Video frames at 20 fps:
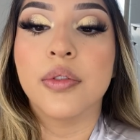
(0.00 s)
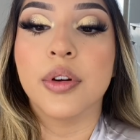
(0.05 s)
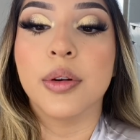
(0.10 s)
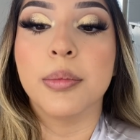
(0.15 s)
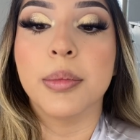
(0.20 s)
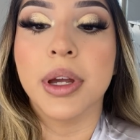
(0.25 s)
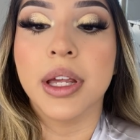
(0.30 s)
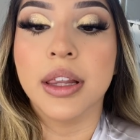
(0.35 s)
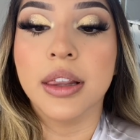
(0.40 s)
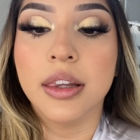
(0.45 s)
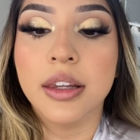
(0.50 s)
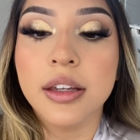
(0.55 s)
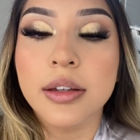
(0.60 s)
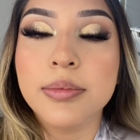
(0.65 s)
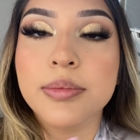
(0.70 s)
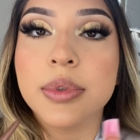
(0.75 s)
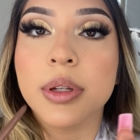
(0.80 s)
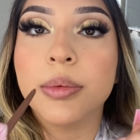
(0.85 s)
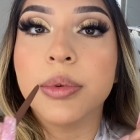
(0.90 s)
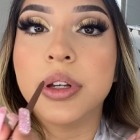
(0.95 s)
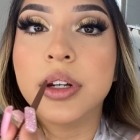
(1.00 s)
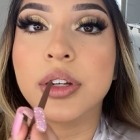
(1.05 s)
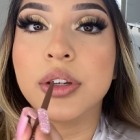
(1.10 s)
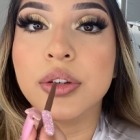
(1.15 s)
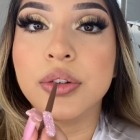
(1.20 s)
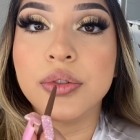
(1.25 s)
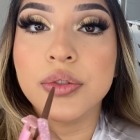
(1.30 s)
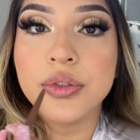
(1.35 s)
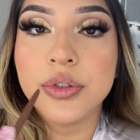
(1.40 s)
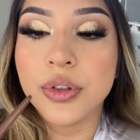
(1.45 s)
my lips, I'm going to
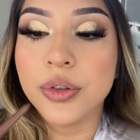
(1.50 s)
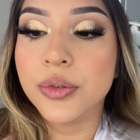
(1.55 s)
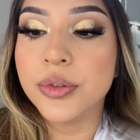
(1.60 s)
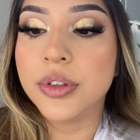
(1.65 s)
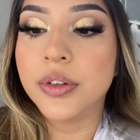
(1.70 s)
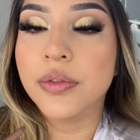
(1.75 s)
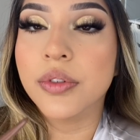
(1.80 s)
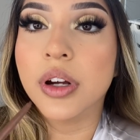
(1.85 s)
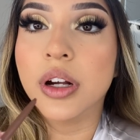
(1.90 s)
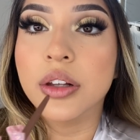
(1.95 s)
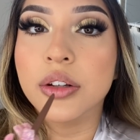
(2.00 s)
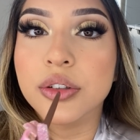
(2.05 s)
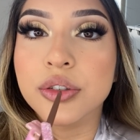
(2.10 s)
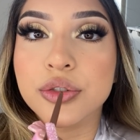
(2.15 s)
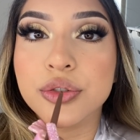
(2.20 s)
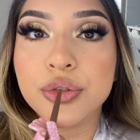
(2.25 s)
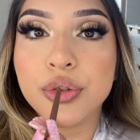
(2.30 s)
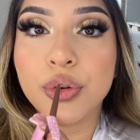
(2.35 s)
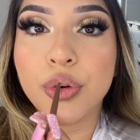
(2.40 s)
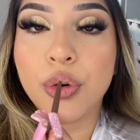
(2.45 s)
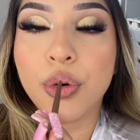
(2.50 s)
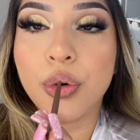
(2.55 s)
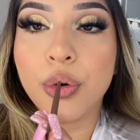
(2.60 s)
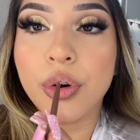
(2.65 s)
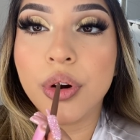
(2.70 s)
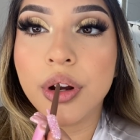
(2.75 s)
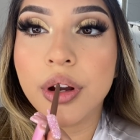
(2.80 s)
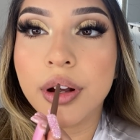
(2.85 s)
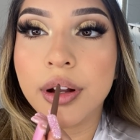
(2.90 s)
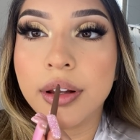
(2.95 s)
use Dose of Colors
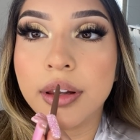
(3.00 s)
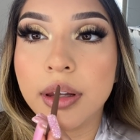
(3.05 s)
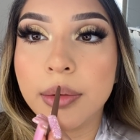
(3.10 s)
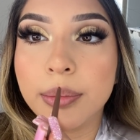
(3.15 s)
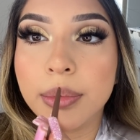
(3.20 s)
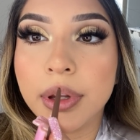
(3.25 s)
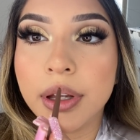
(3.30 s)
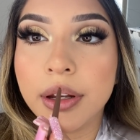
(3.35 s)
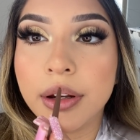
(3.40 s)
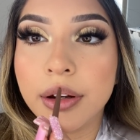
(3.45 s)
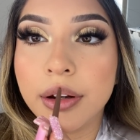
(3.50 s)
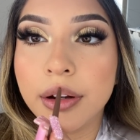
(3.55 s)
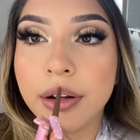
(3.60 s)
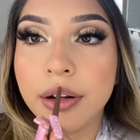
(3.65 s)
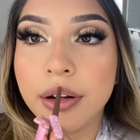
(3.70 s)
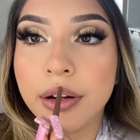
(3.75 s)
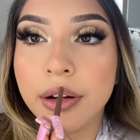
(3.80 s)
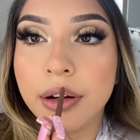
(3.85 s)
Cork Lip Liner.